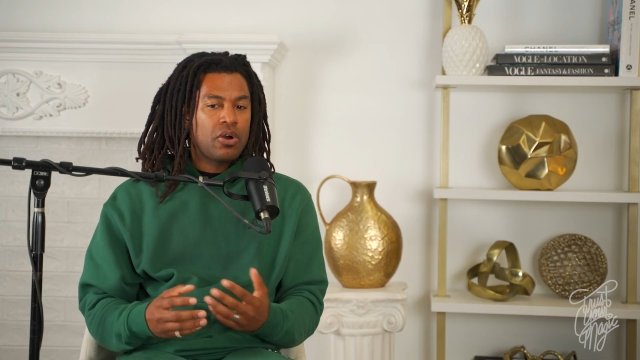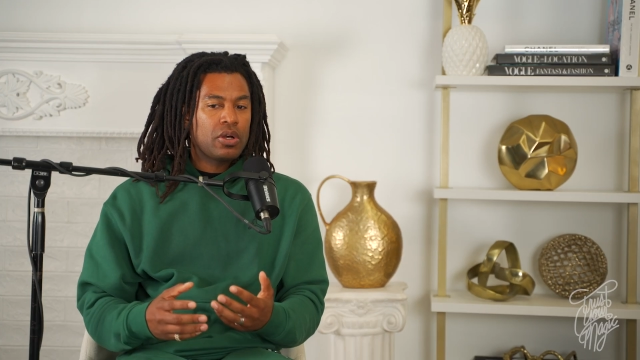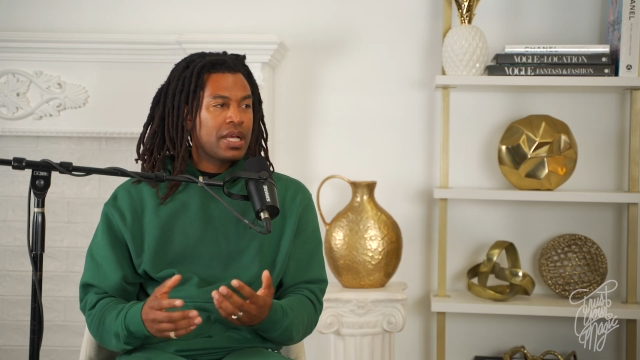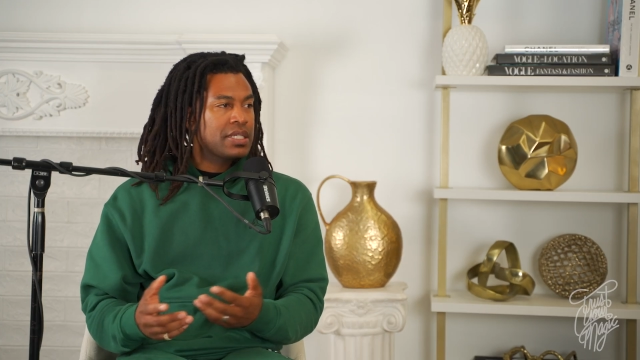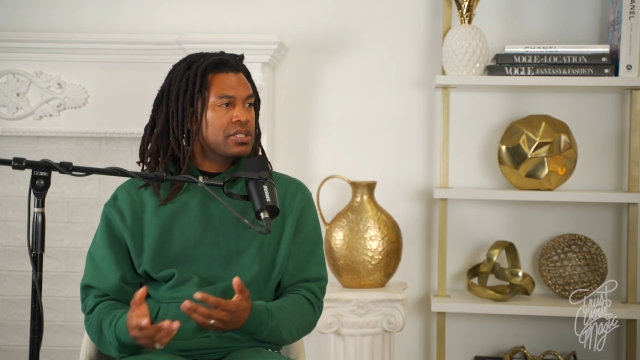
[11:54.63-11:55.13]

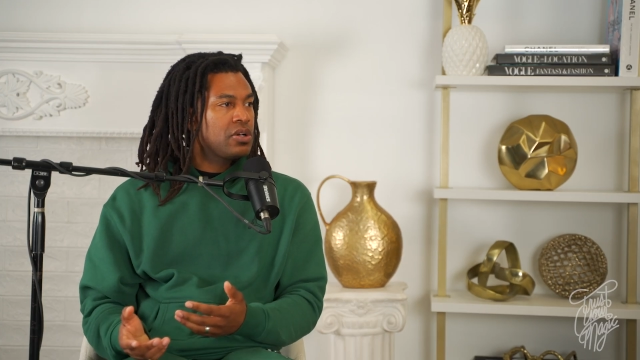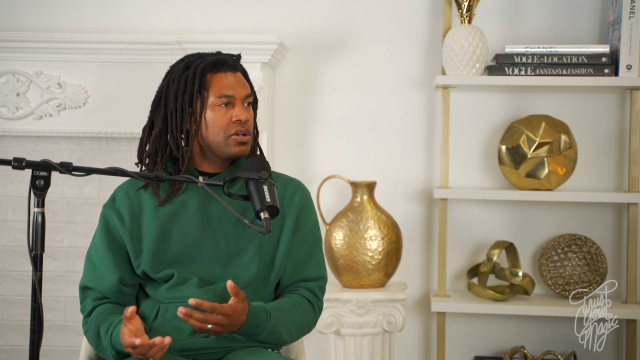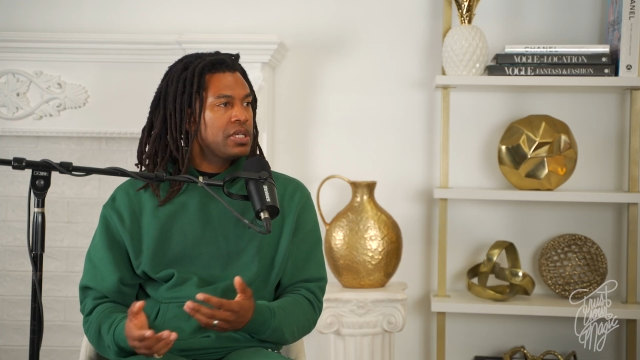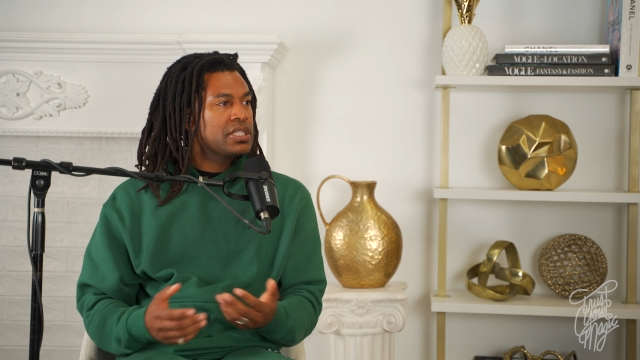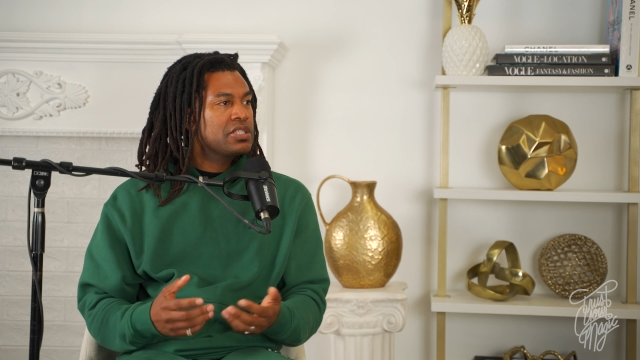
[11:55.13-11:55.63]
all I saw.
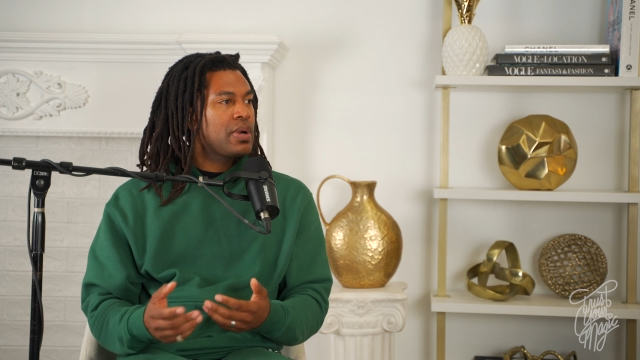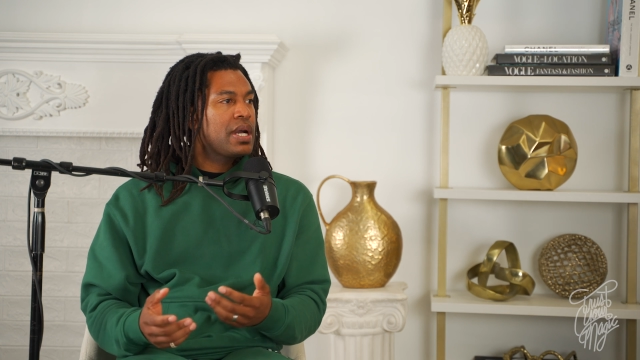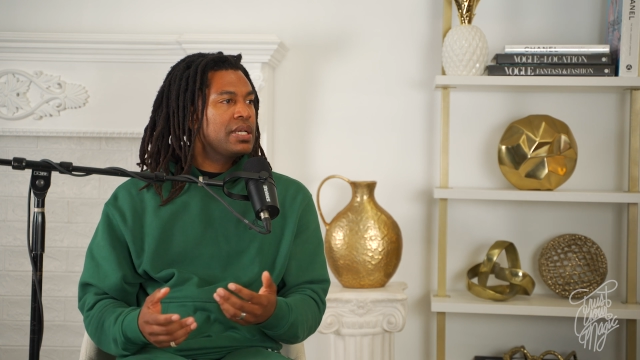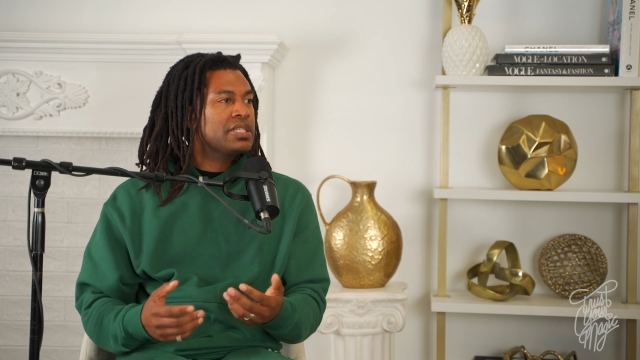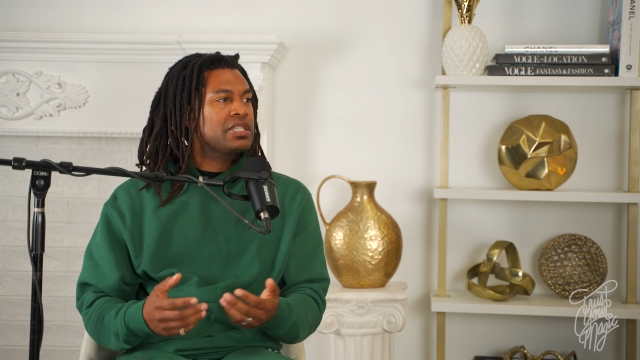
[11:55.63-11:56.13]
And this is
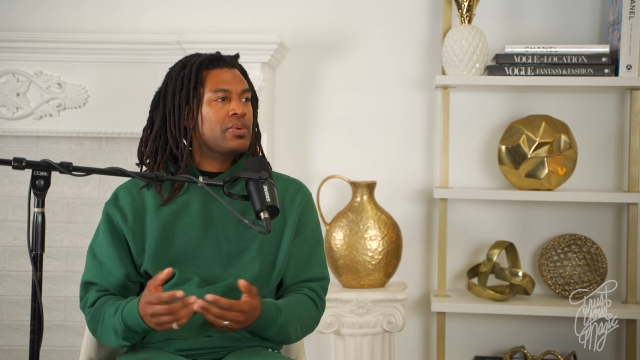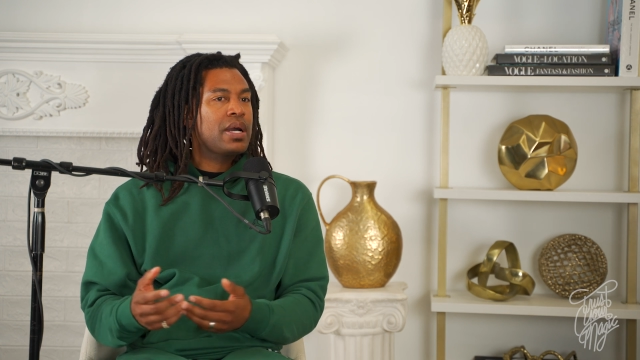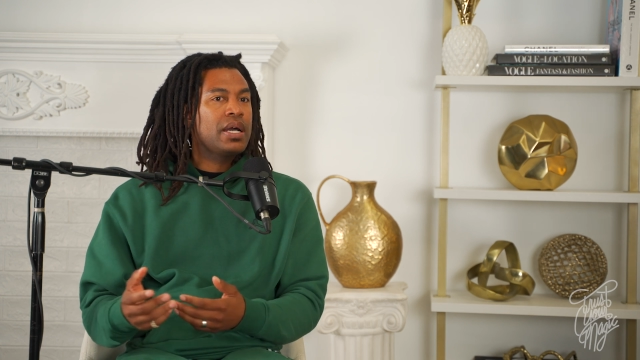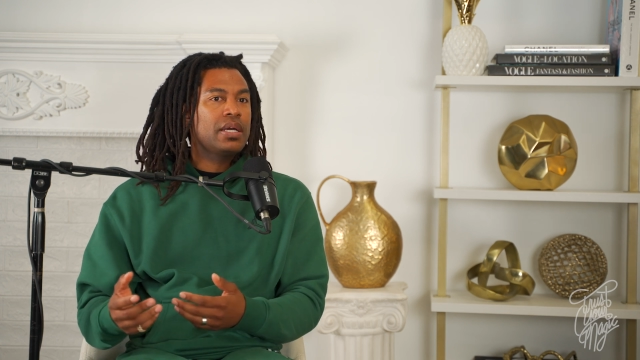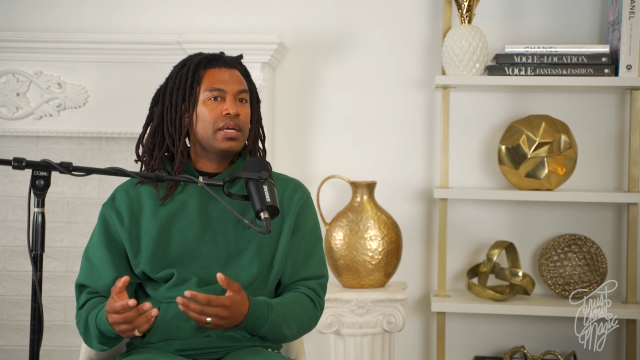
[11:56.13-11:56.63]

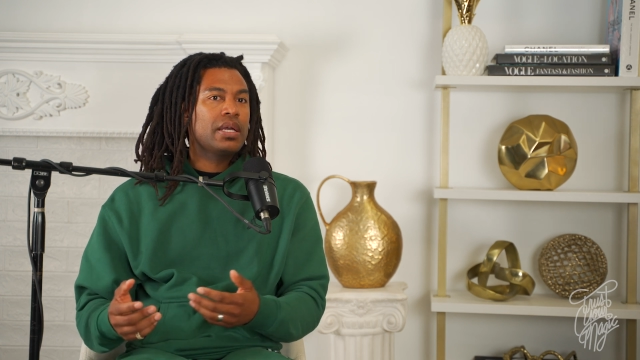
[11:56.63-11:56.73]
why